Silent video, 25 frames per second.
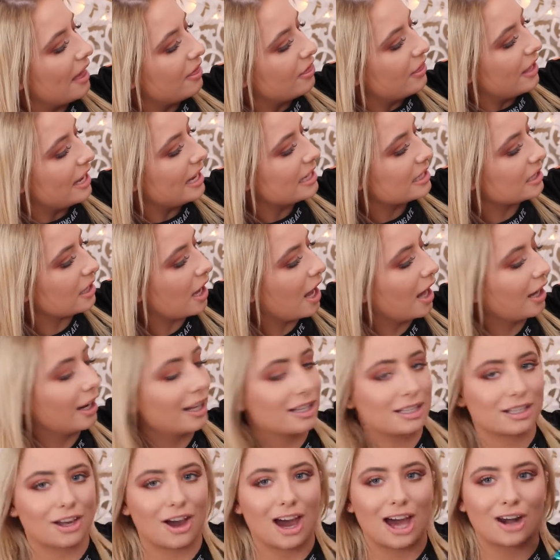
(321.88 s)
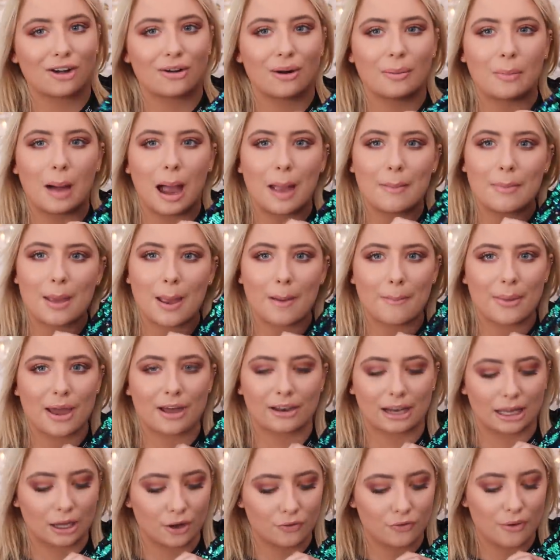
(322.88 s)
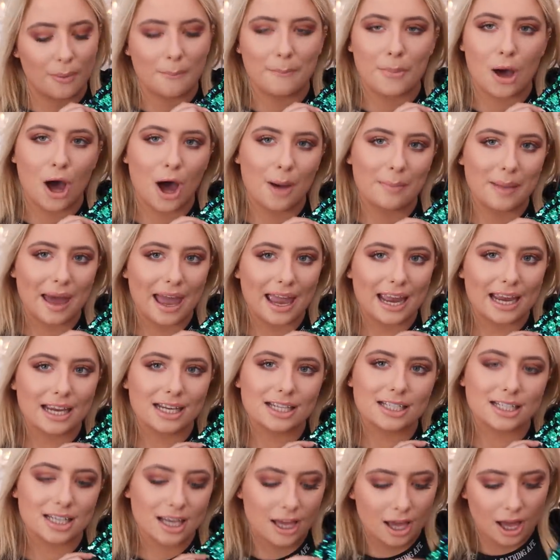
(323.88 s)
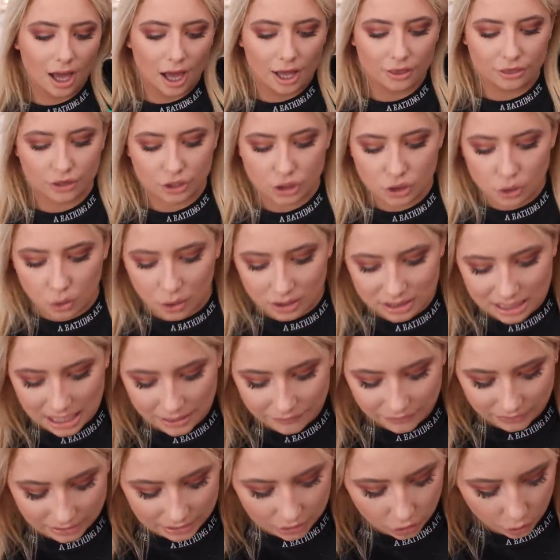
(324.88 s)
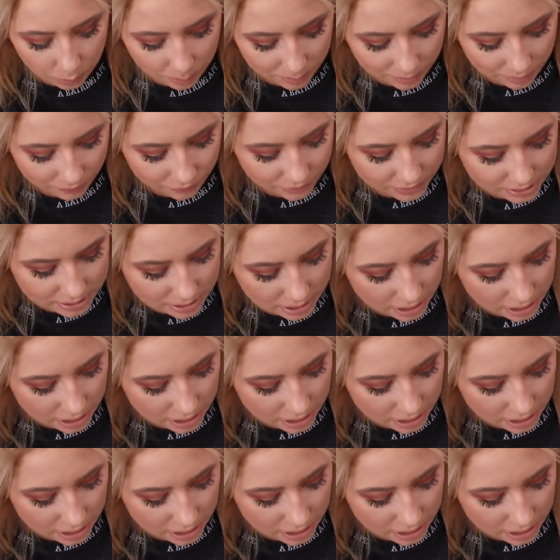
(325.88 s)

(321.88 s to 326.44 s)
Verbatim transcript: And these colours kind of remind me a bit like of a mermaid. The shorts have a little bit of this